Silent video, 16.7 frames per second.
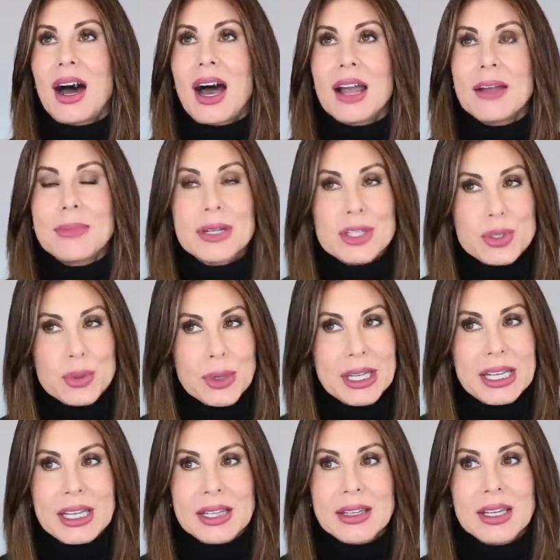I've been
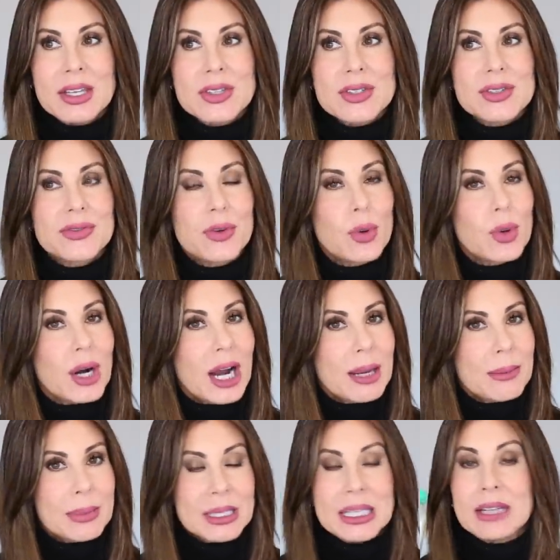drinking these for,
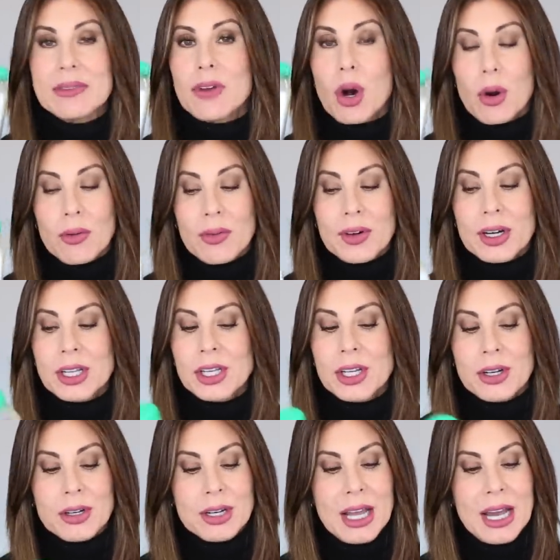I believe, over a
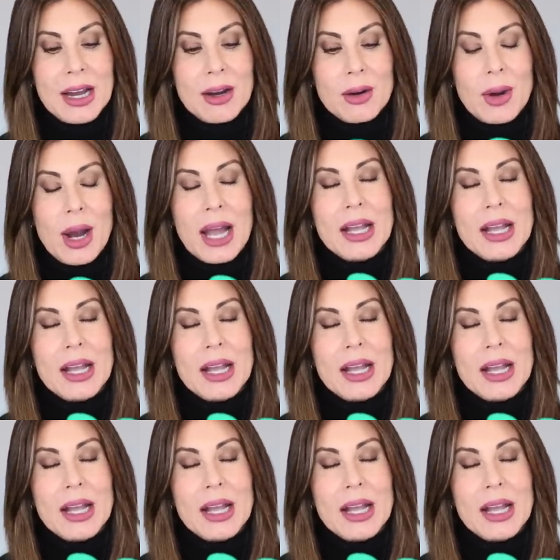year now.